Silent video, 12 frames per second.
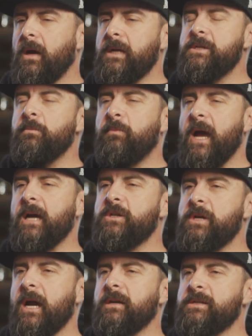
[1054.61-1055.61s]
I should
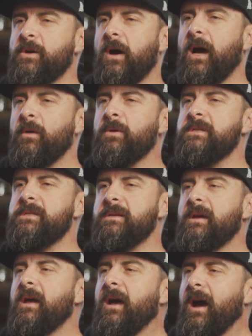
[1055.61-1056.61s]
backtrack. So I was
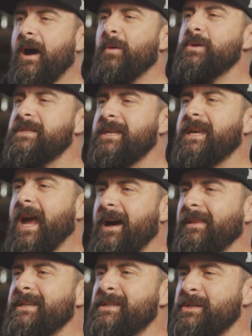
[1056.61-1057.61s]
okay. I was
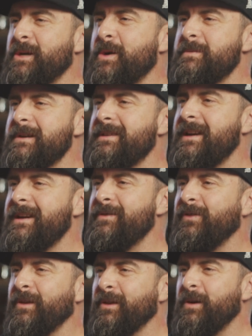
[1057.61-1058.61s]
Cali sober there
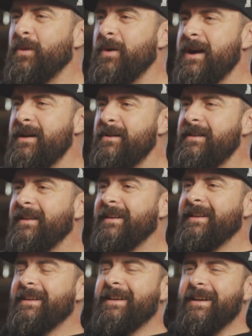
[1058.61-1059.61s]
for a little while.
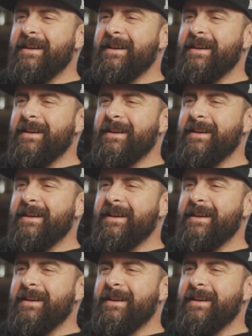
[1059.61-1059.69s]
Okay.